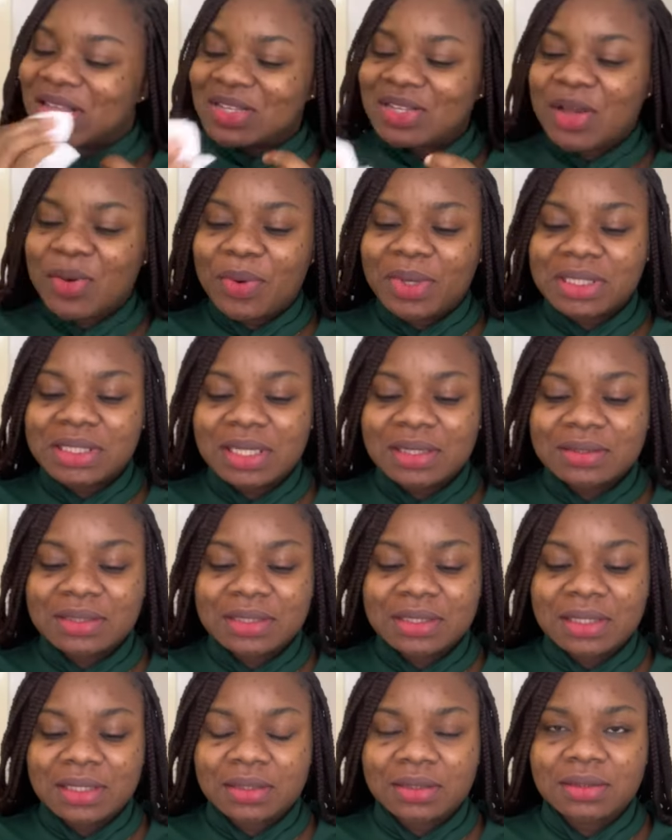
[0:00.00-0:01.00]
So I went out
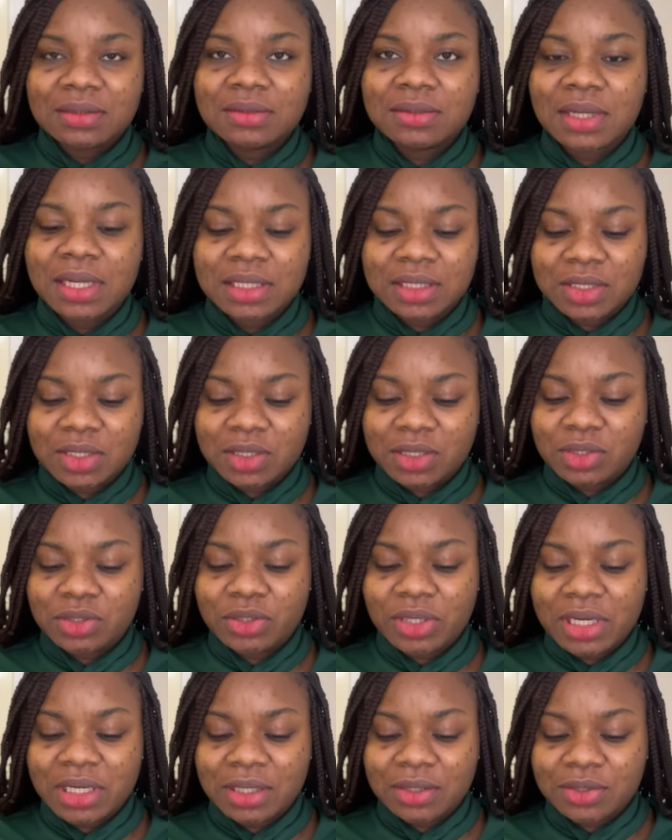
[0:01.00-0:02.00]
today. I just
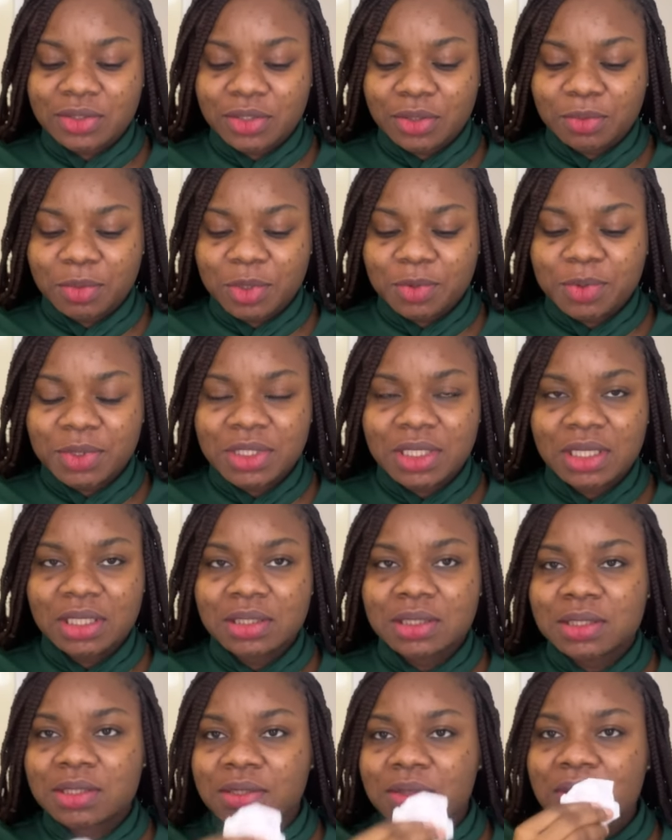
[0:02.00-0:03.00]
tried on some lip
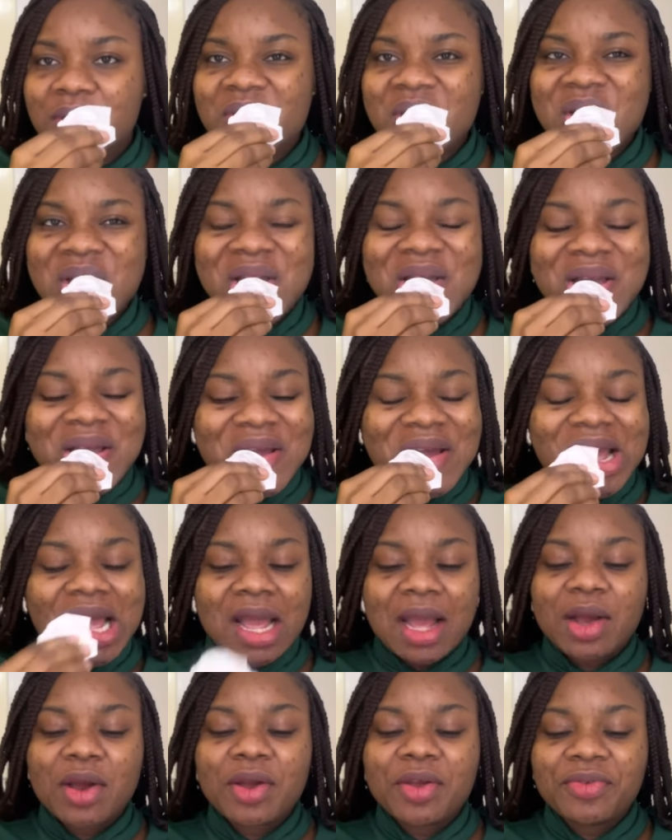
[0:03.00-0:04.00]
stains.
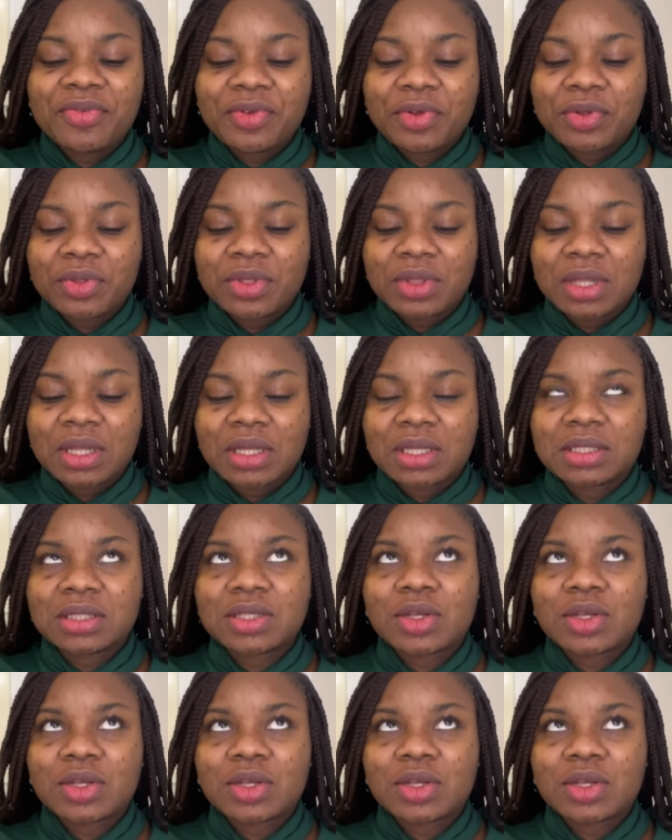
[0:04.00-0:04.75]
I got a few things.